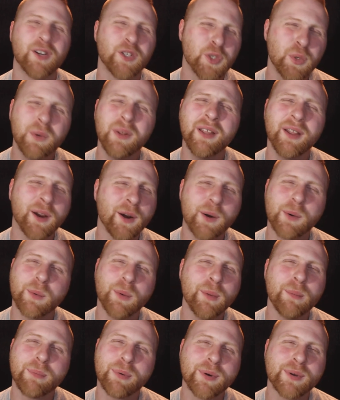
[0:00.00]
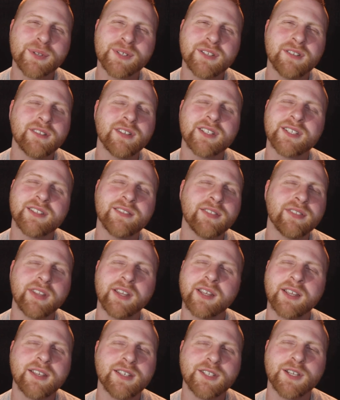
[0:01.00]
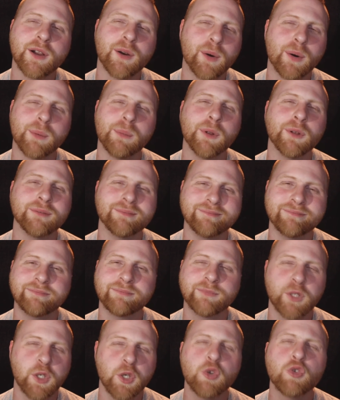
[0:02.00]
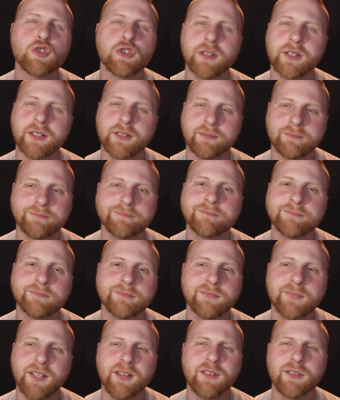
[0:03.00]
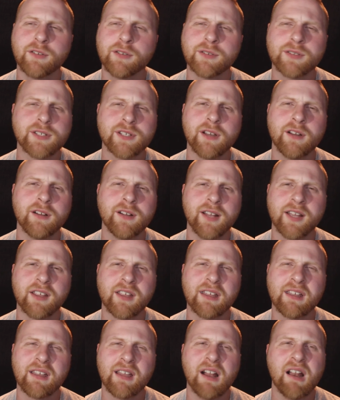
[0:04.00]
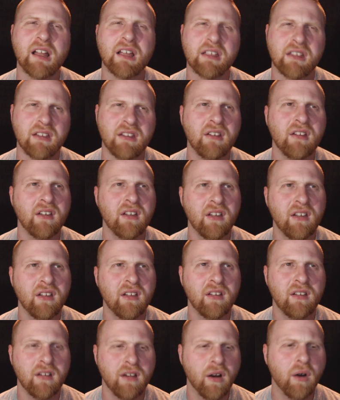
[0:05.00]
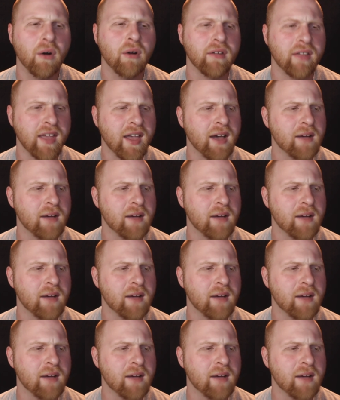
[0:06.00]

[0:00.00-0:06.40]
a truly horrible person doesn't think he's horrible, usually. I never saw like a guy like, oh